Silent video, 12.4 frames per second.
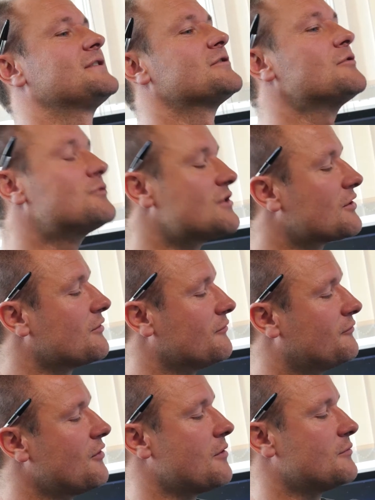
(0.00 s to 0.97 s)
is also
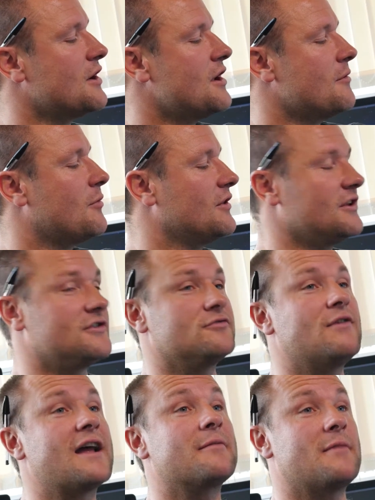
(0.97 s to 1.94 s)
confirmed by the
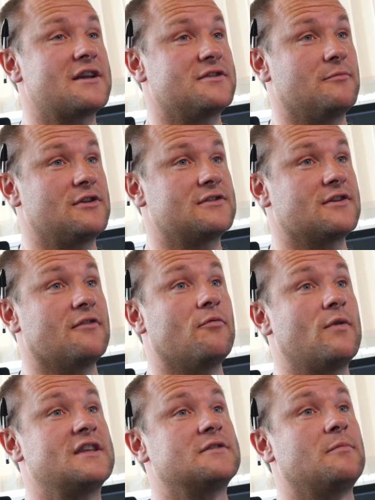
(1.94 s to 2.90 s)
direct measurements of
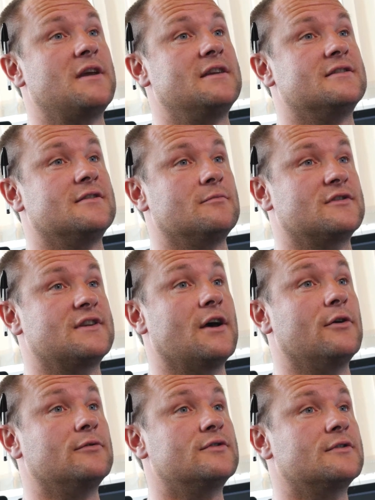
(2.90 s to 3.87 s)
wind speeds
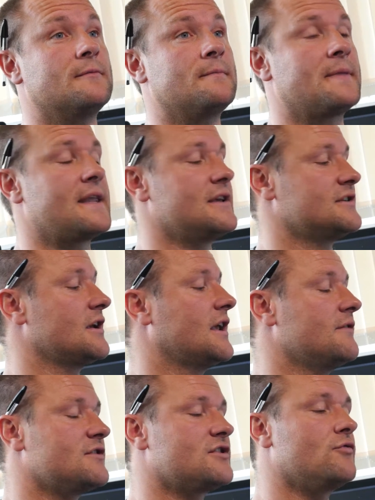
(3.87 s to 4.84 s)
themselves. So it gives us a